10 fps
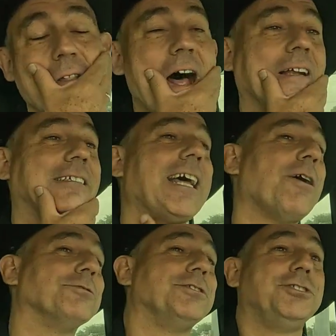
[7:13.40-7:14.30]
That
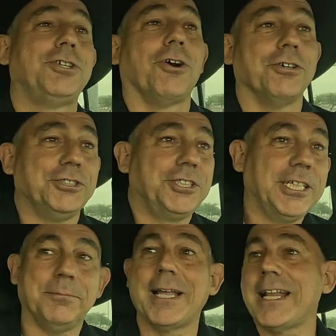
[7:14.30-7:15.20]
sounds dirt
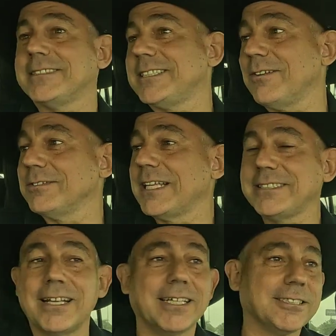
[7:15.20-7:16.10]
cheap. That sounds
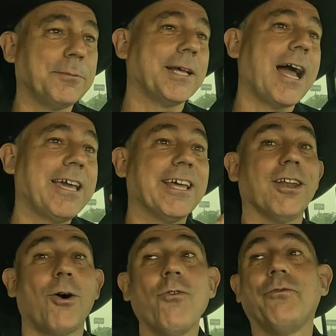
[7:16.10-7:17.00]
like something I could get a
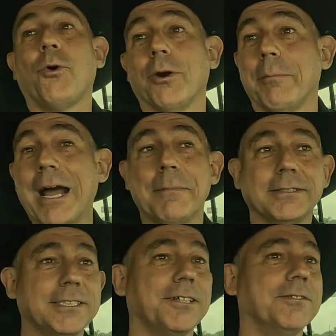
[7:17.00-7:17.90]
loan for and buy it
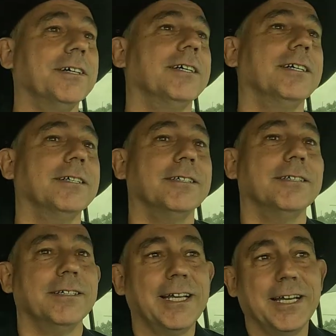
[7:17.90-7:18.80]
myself.
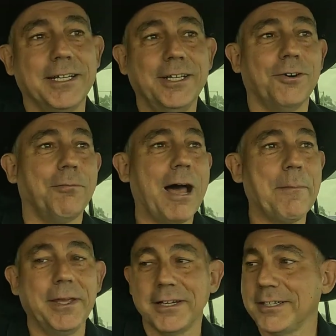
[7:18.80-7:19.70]
And buy
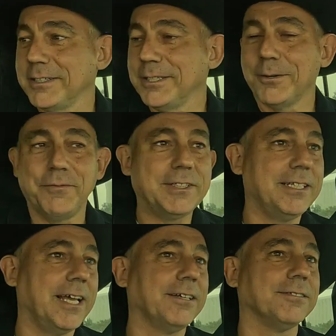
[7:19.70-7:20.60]
me
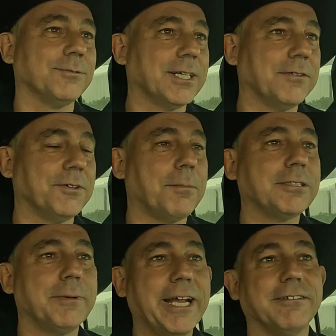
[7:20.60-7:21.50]
15 acres or whatever, or buy
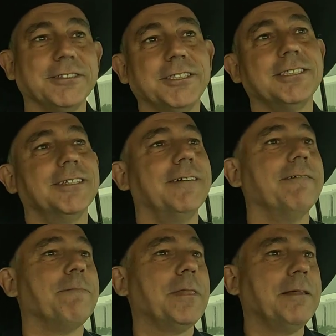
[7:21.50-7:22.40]
some acreage
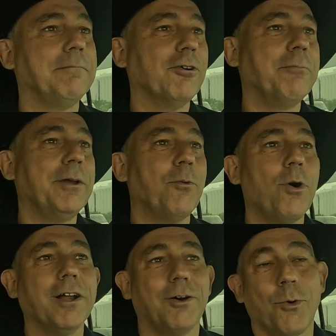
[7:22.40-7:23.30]
and build me
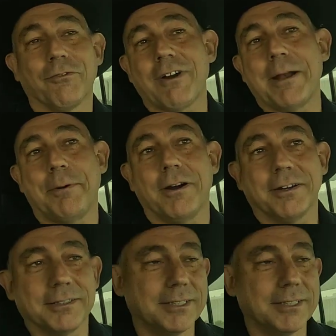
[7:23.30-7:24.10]
one ride park.